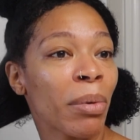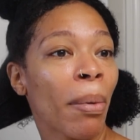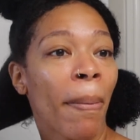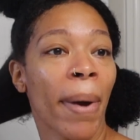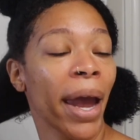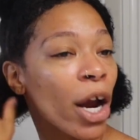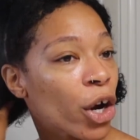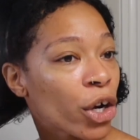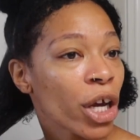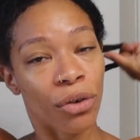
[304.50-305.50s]
be
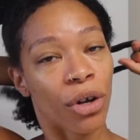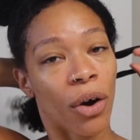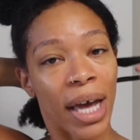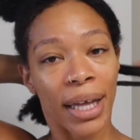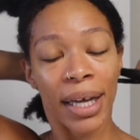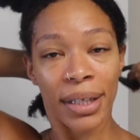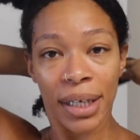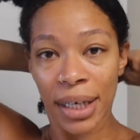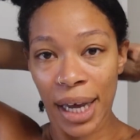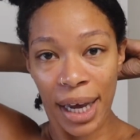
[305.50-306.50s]
prepared. You know, at the end
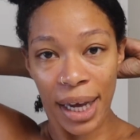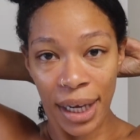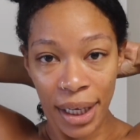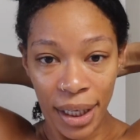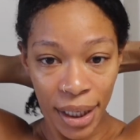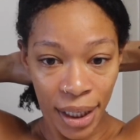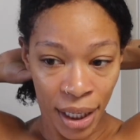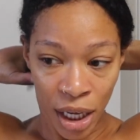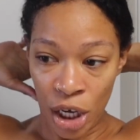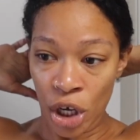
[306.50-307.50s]
of the day,
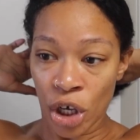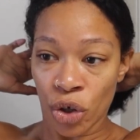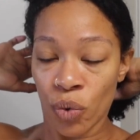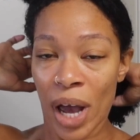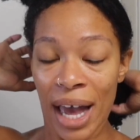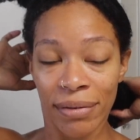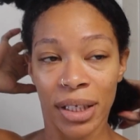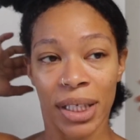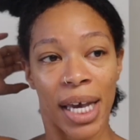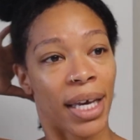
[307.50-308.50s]
you have
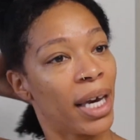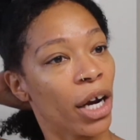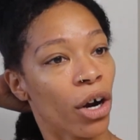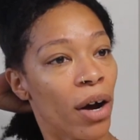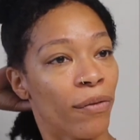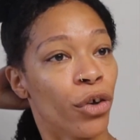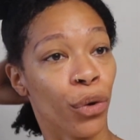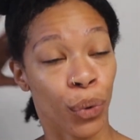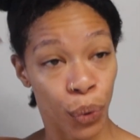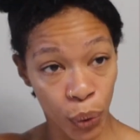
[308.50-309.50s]
to take care of
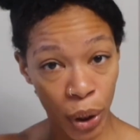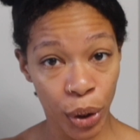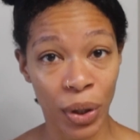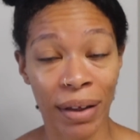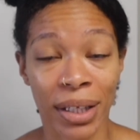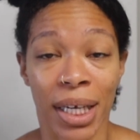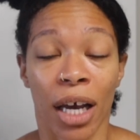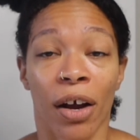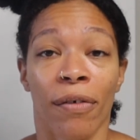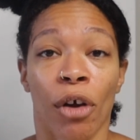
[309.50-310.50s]
you. You have to
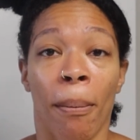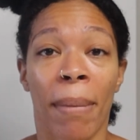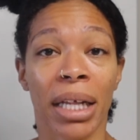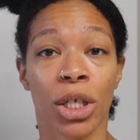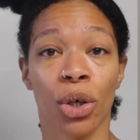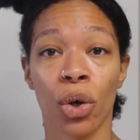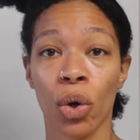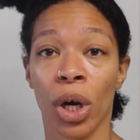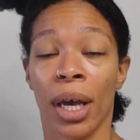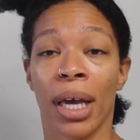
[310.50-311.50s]
take care of your
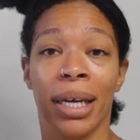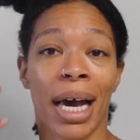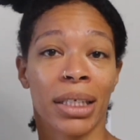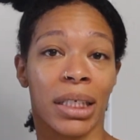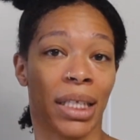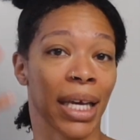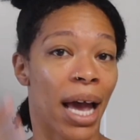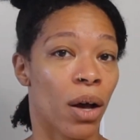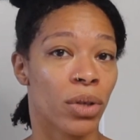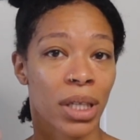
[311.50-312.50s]
mental, not just the
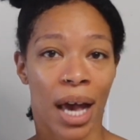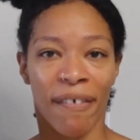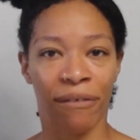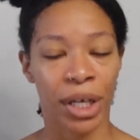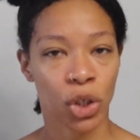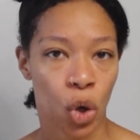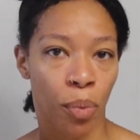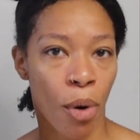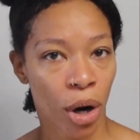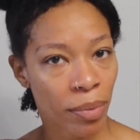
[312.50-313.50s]
outside
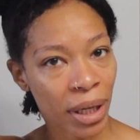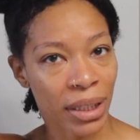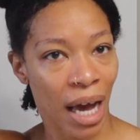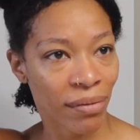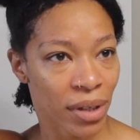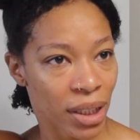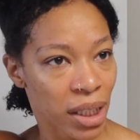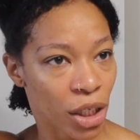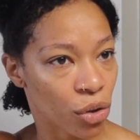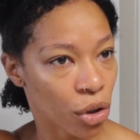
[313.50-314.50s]
physical part, because
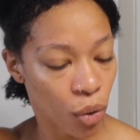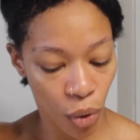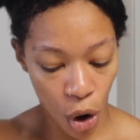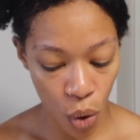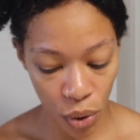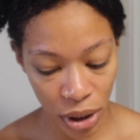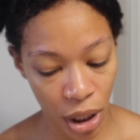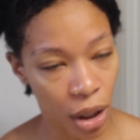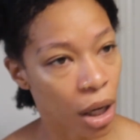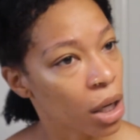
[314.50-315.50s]
obviously, you know, we're always
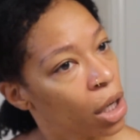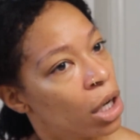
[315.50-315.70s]
gonna